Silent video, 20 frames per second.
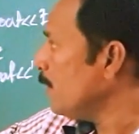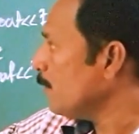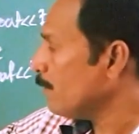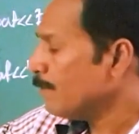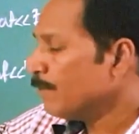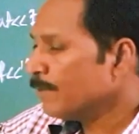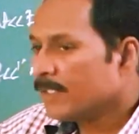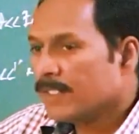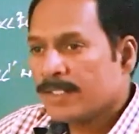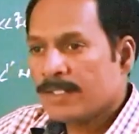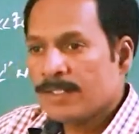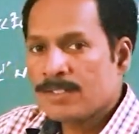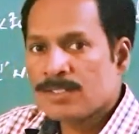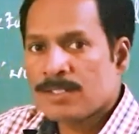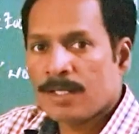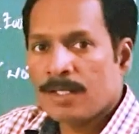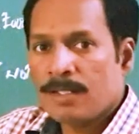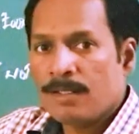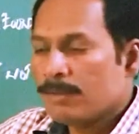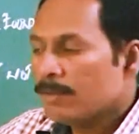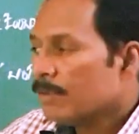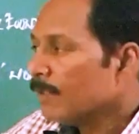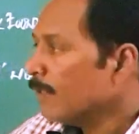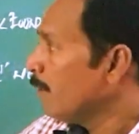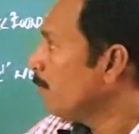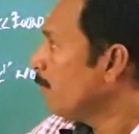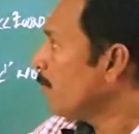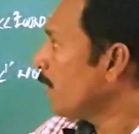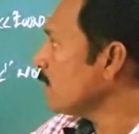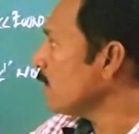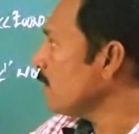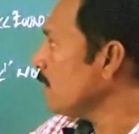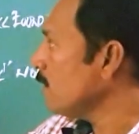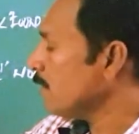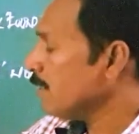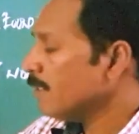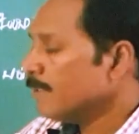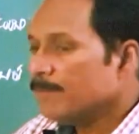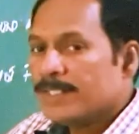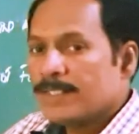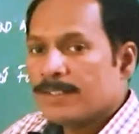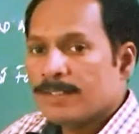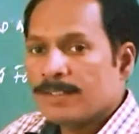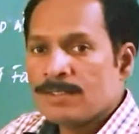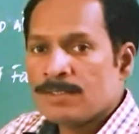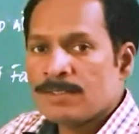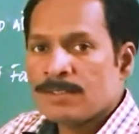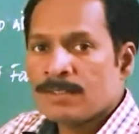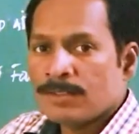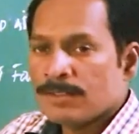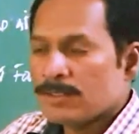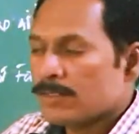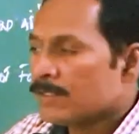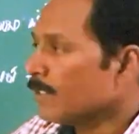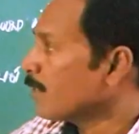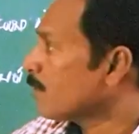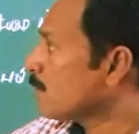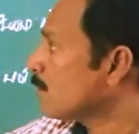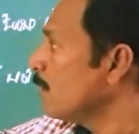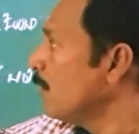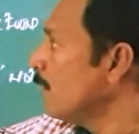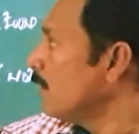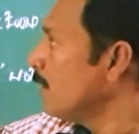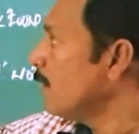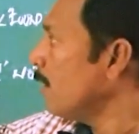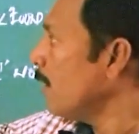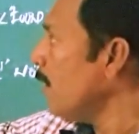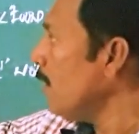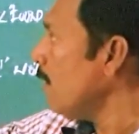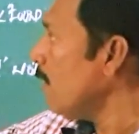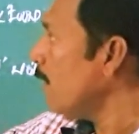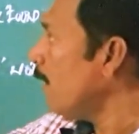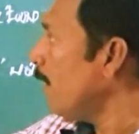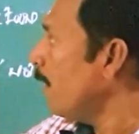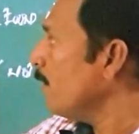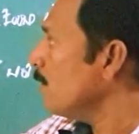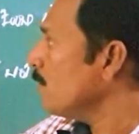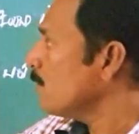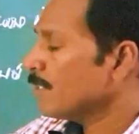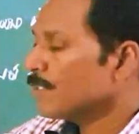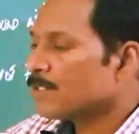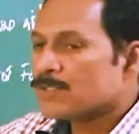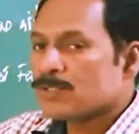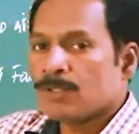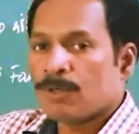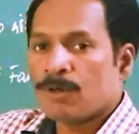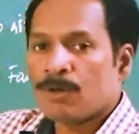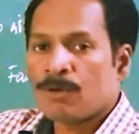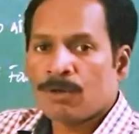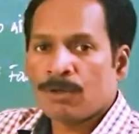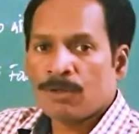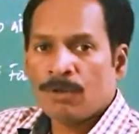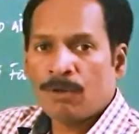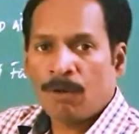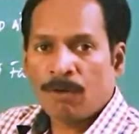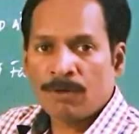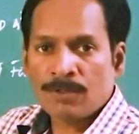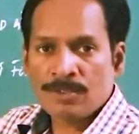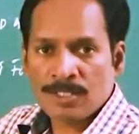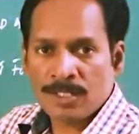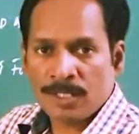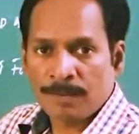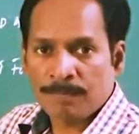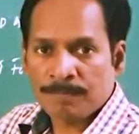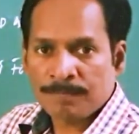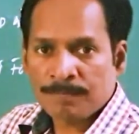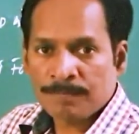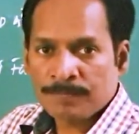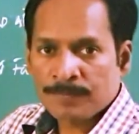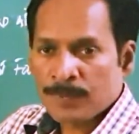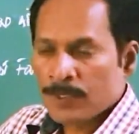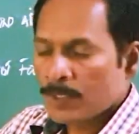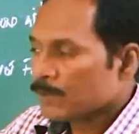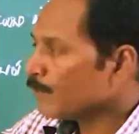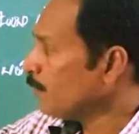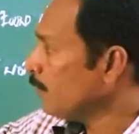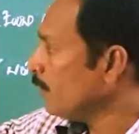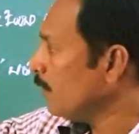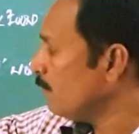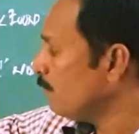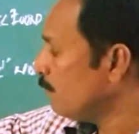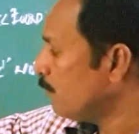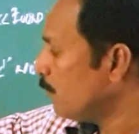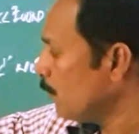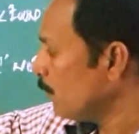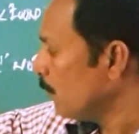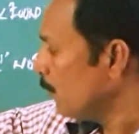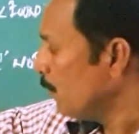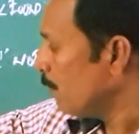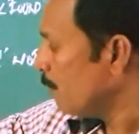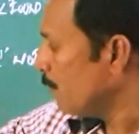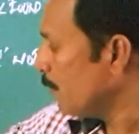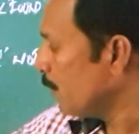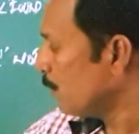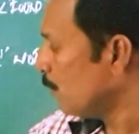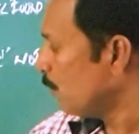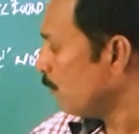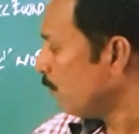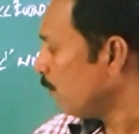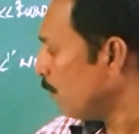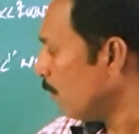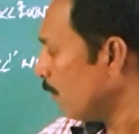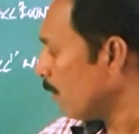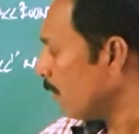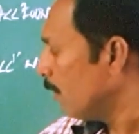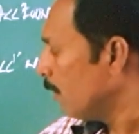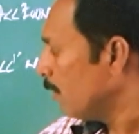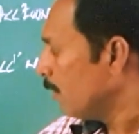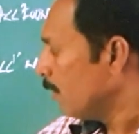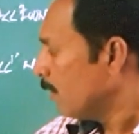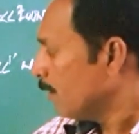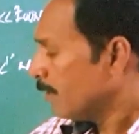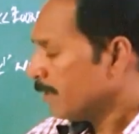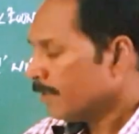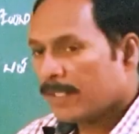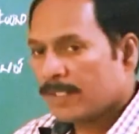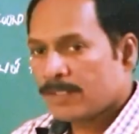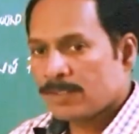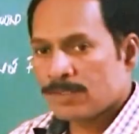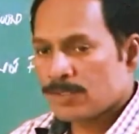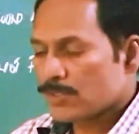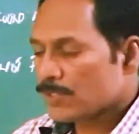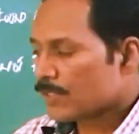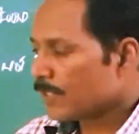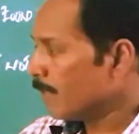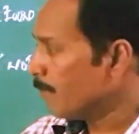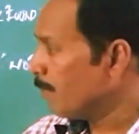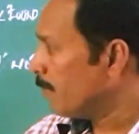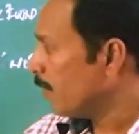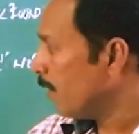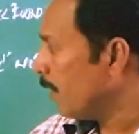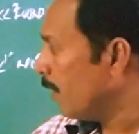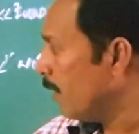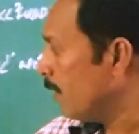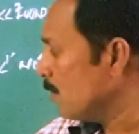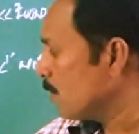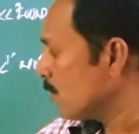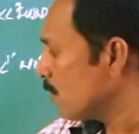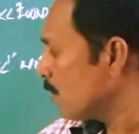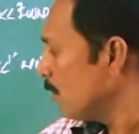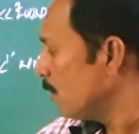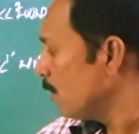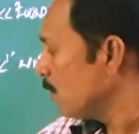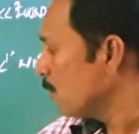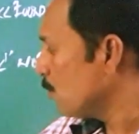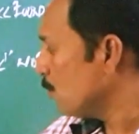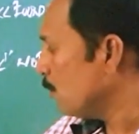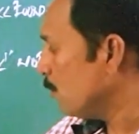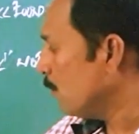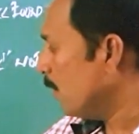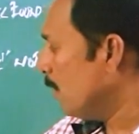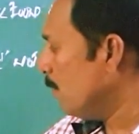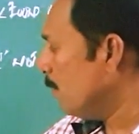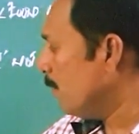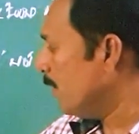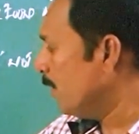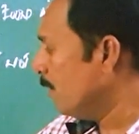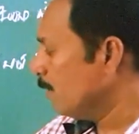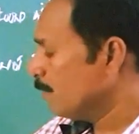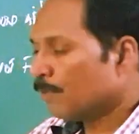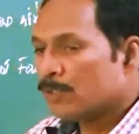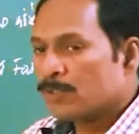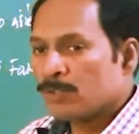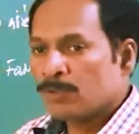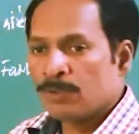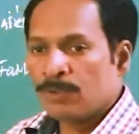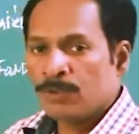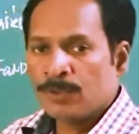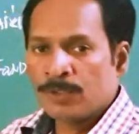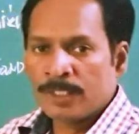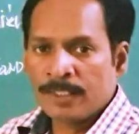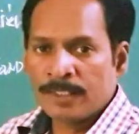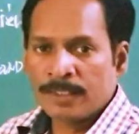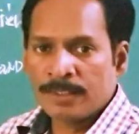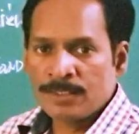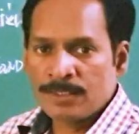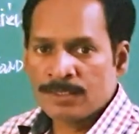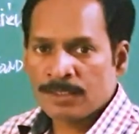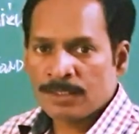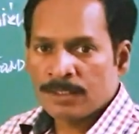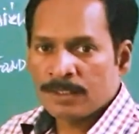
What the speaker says: you are looking is 10. Present element is 6. 10 and 6 are not same. So therefore, we go for next step else. So element what you are looking is